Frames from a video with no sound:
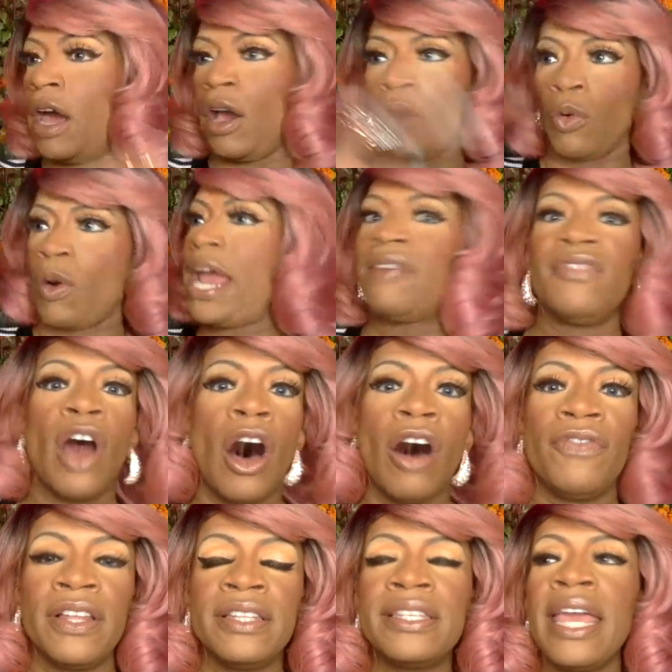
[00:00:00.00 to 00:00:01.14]
a, an array of
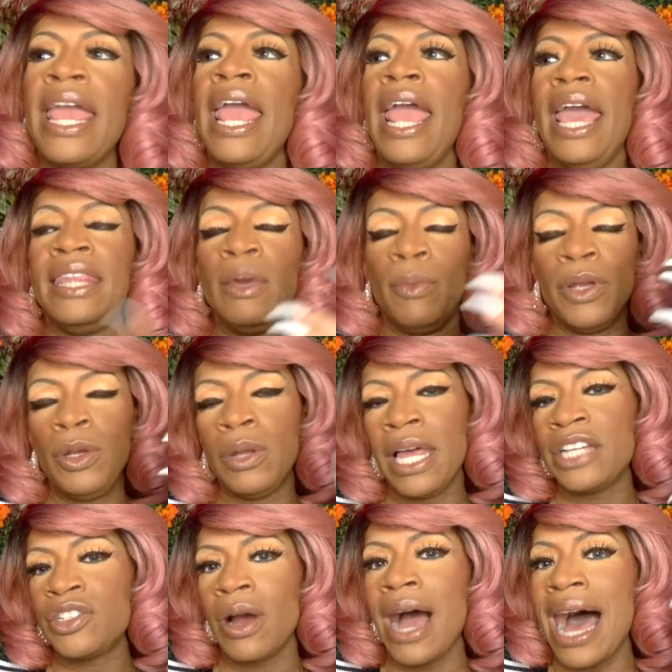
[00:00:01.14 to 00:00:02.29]
dolphins. And then when
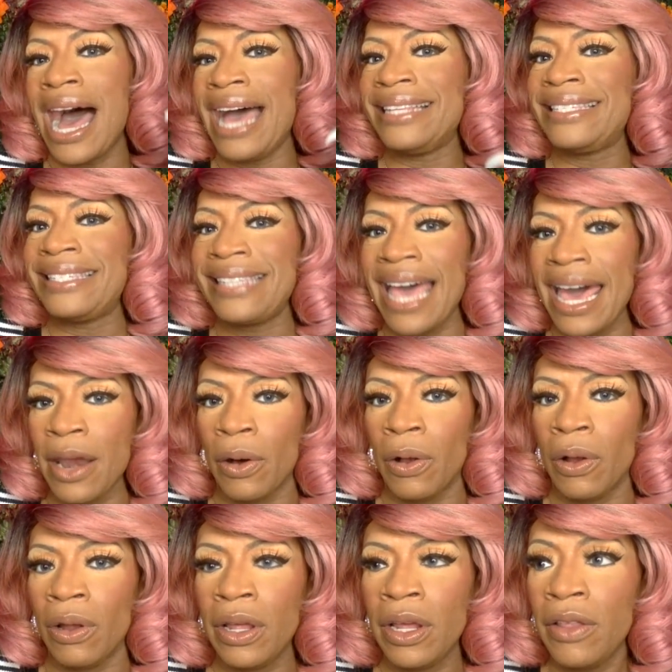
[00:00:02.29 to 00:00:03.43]
you let your eyes
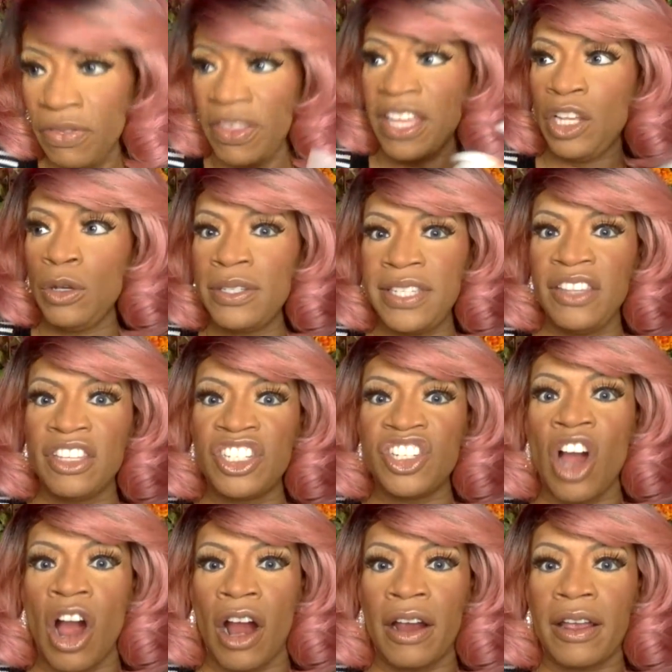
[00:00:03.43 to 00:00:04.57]
settle, then you see the
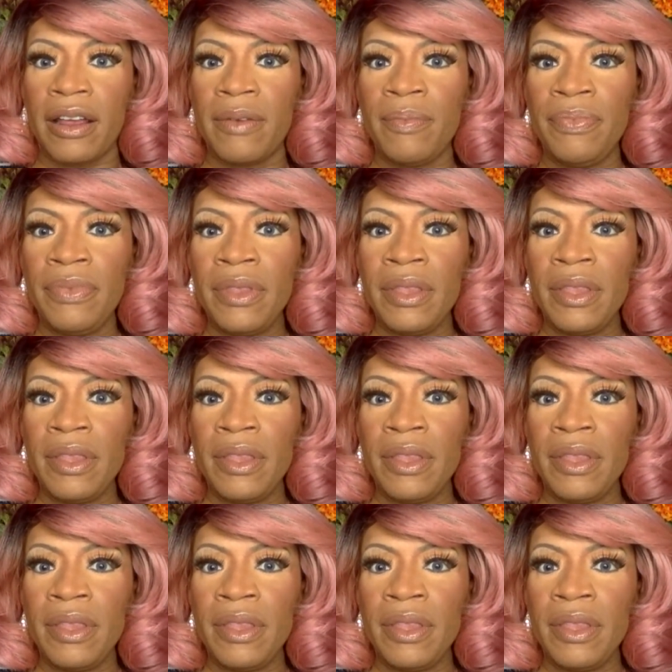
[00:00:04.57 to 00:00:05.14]
shark.